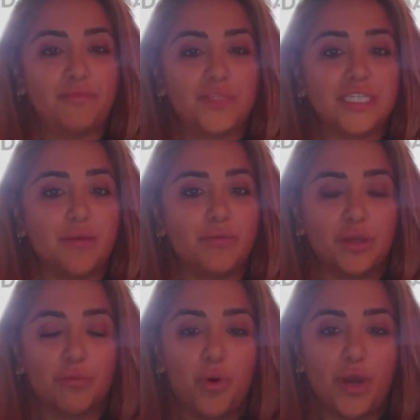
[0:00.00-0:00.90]
Some of
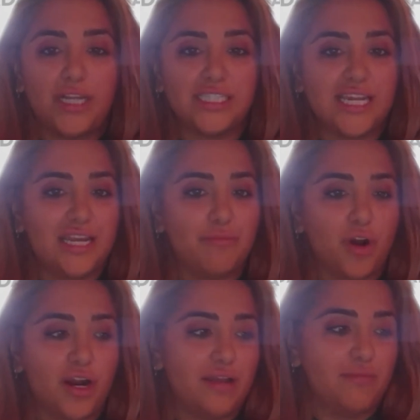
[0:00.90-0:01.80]
the points that
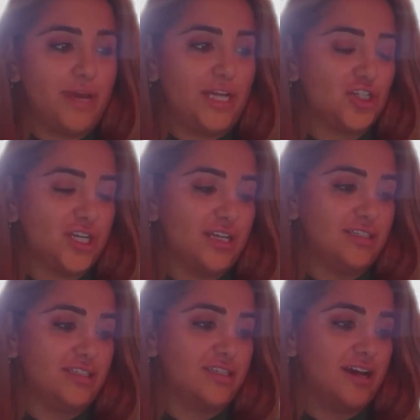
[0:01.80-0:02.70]
Enmar had
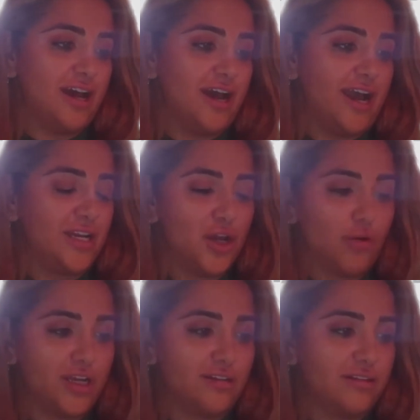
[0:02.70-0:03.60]
mentioned, I
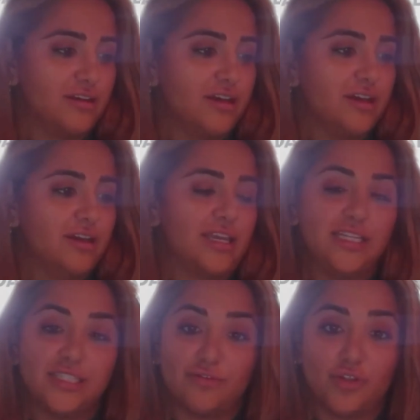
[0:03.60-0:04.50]
noted
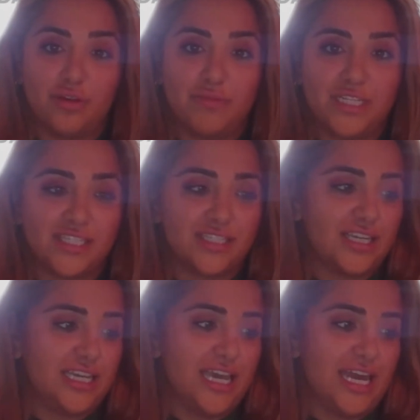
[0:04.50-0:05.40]
ease of doing business
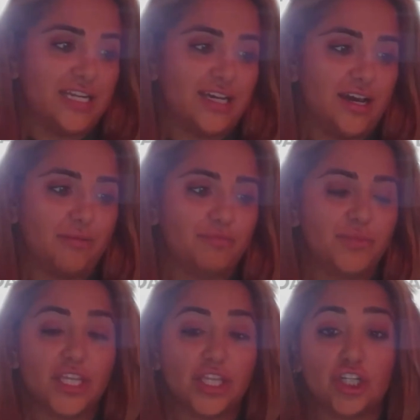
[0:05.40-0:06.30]
in Canada,
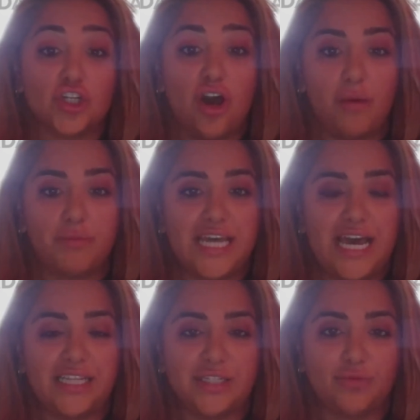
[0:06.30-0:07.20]
the top
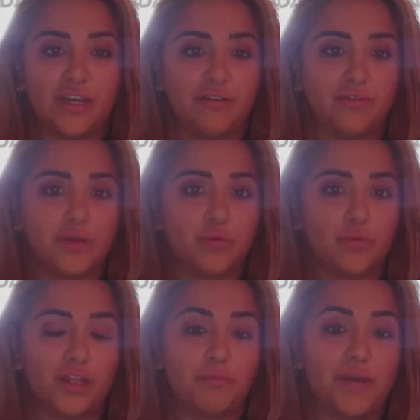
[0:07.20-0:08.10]
talent. We have
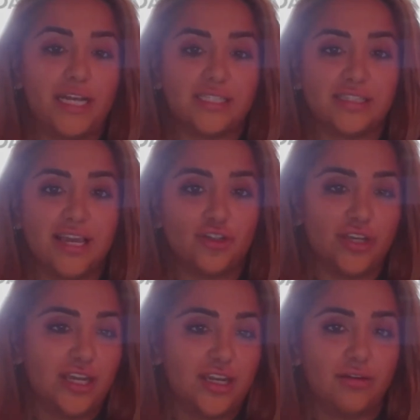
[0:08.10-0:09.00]
one of the best
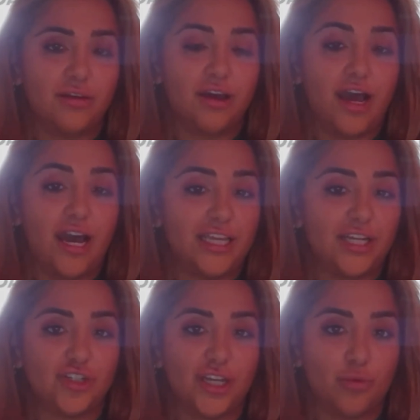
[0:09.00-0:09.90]
educated, highly
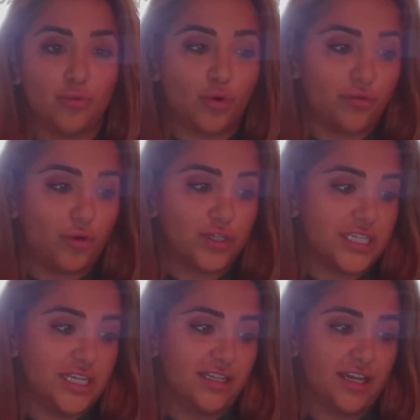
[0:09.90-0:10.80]
educated
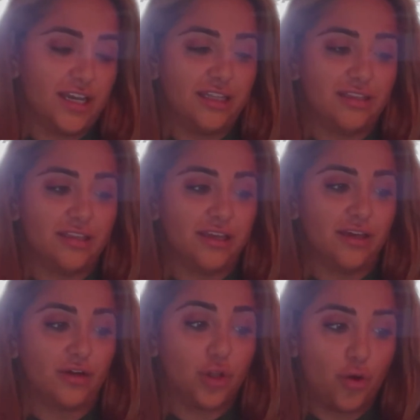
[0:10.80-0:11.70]
workforce in
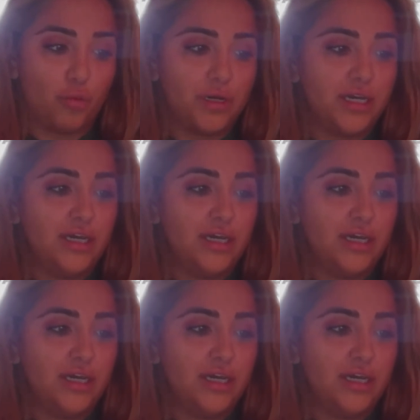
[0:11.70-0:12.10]
the globe.